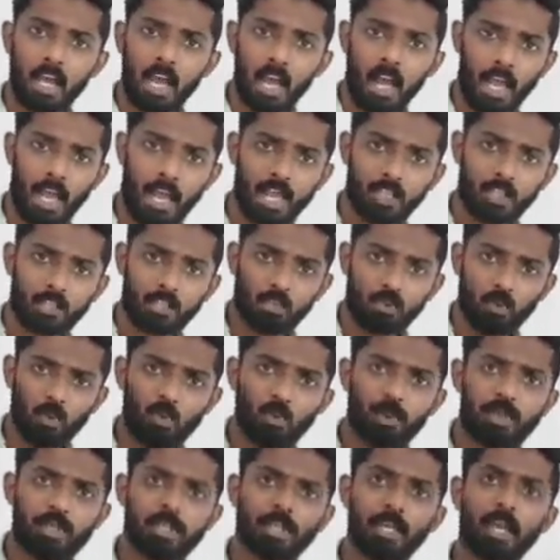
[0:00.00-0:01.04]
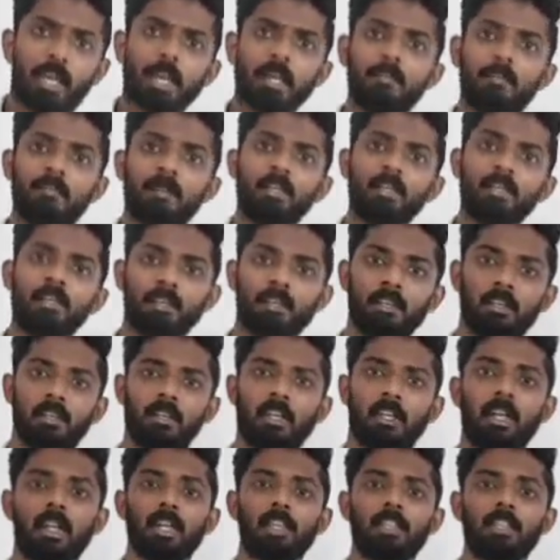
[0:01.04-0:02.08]
as though it had been
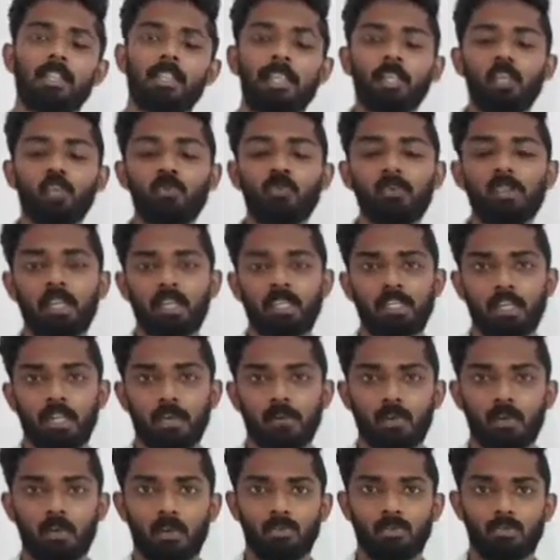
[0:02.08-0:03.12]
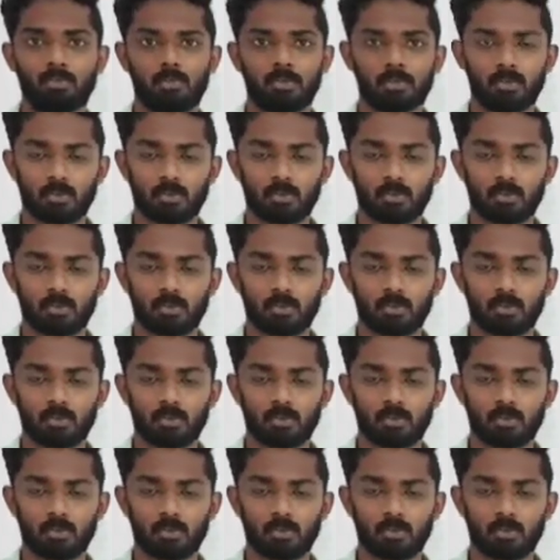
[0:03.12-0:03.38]
nothing to be ashamed of.